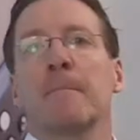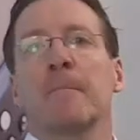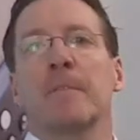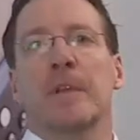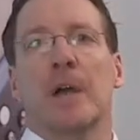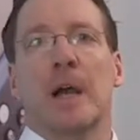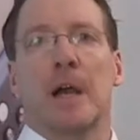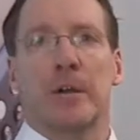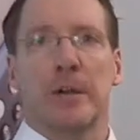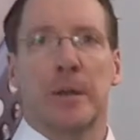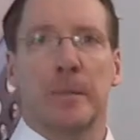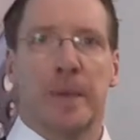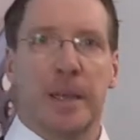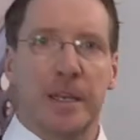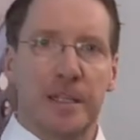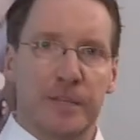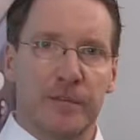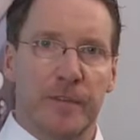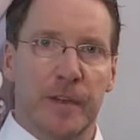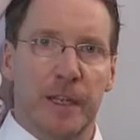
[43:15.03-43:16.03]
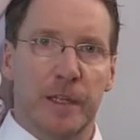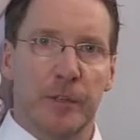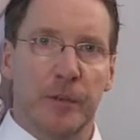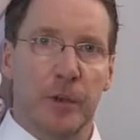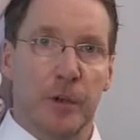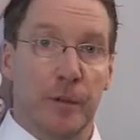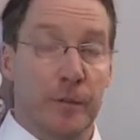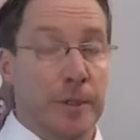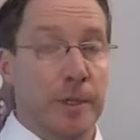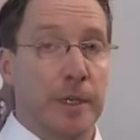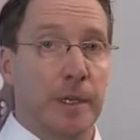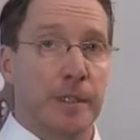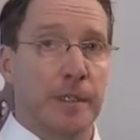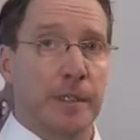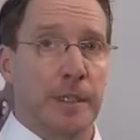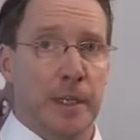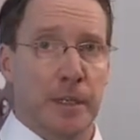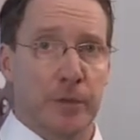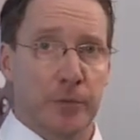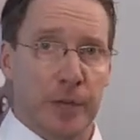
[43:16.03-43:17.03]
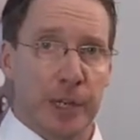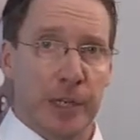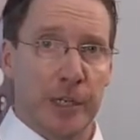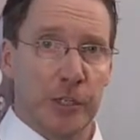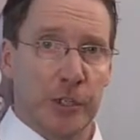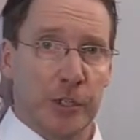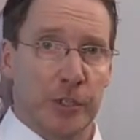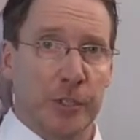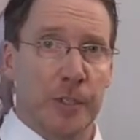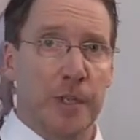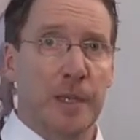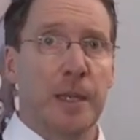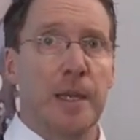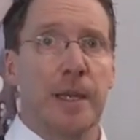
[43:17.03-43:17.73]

the RMS value of the acceleration